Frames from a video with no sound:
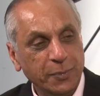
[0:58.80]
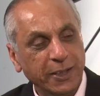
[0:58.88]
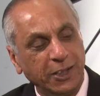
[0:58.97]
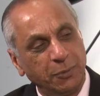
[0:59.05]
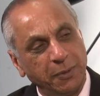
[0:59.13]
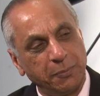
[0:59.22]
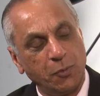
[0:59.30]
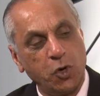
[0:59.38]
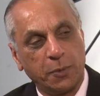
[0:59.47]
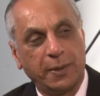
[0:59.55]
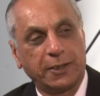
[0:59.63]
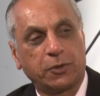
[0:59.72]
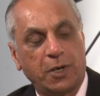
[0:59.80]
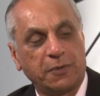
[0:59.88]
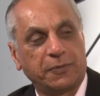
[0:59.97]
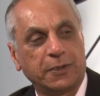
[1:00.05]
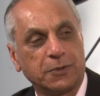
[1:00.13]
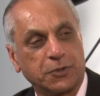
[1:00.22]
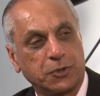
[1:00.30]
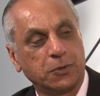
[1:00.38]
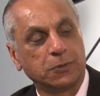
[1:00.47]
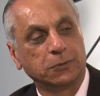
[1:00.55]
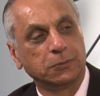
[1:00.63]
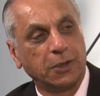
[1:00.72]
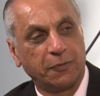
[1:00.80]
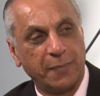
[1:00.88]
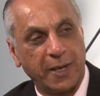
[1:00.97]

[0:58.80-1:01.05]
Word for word: me a little bit more about the Cranfield School of